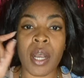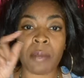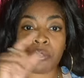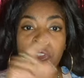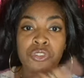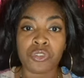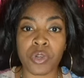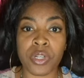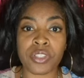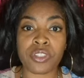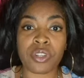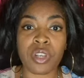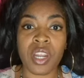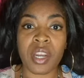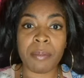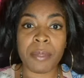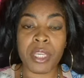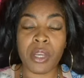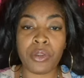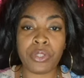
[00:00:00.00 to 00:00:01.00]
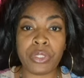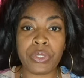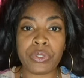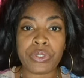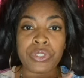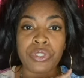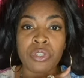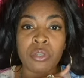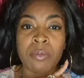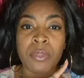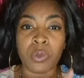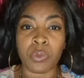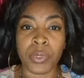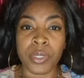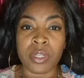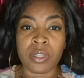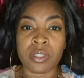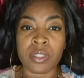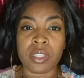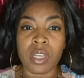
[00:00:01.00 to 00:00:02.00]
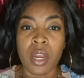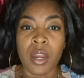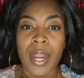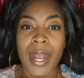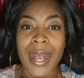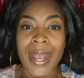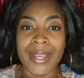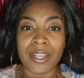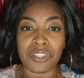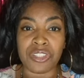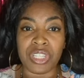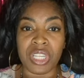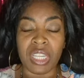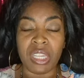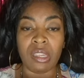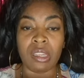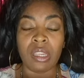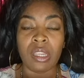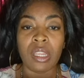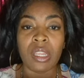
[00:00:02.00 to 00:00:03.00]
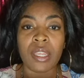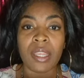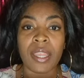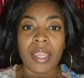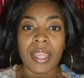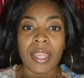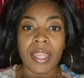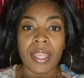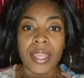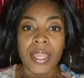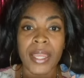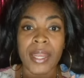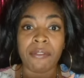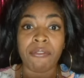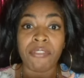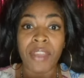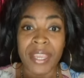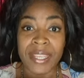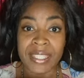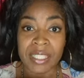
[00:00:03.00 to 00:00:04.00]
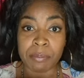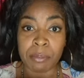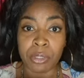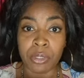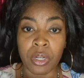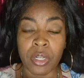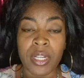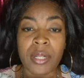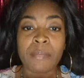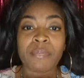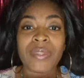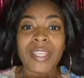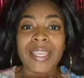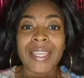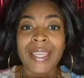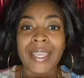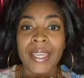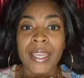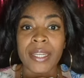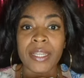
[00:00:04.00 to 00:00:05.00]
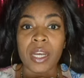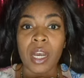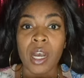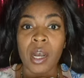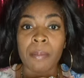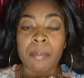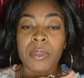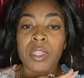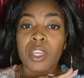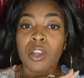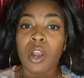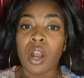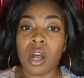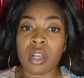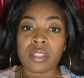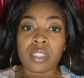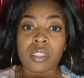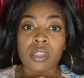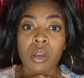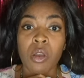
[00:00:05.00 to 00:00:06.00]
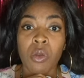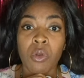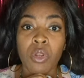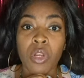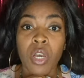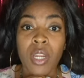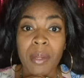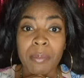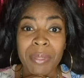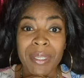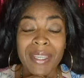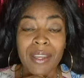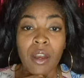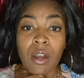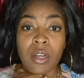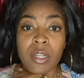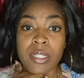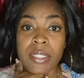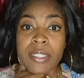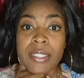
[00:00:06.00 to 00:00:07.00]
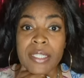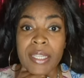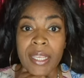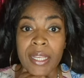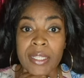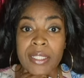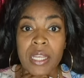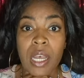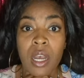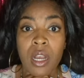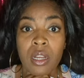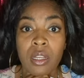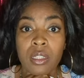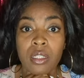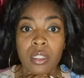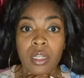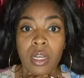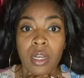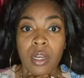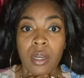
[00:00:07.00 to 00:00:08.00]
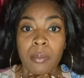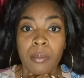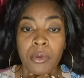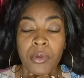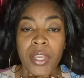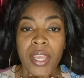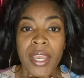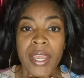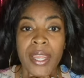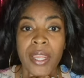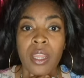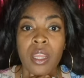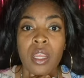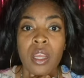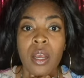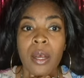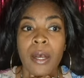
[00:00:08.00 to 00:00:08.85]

Shorts are going to be on YouTube. The reels are IG and Facebook. And they're also going to be on TikTok, okay?